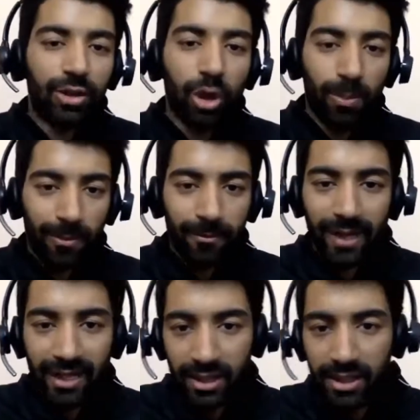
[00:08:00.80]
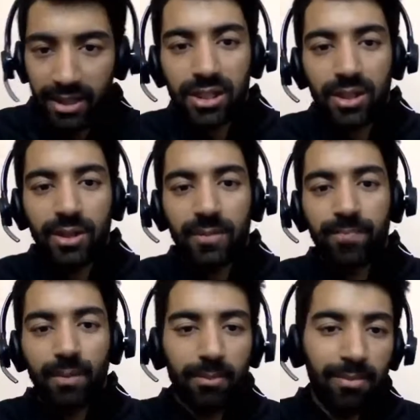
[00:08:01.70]
is at the top of that list,
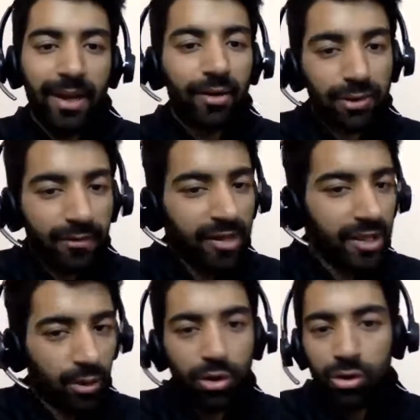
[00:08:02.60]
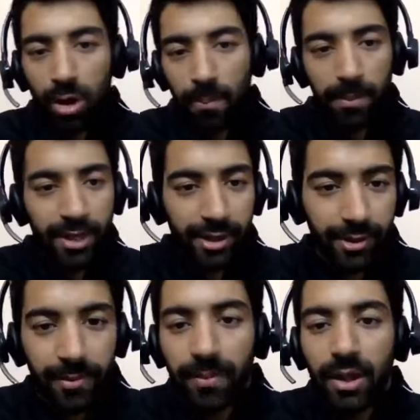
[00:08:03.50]
but Microsoft is a good
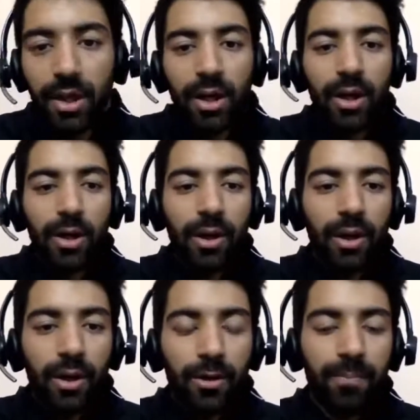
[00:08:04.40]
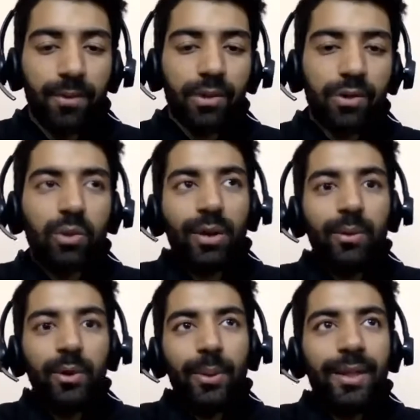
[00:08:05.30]
competitor. Uh, so
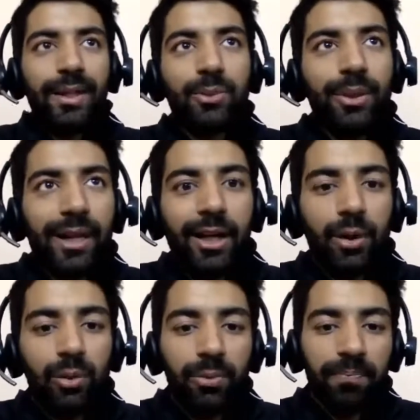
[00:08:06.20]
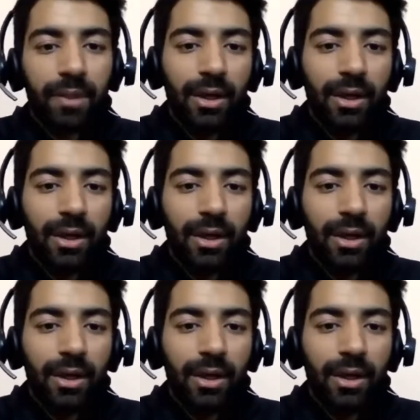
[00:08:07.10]
what we're doing is we're trying to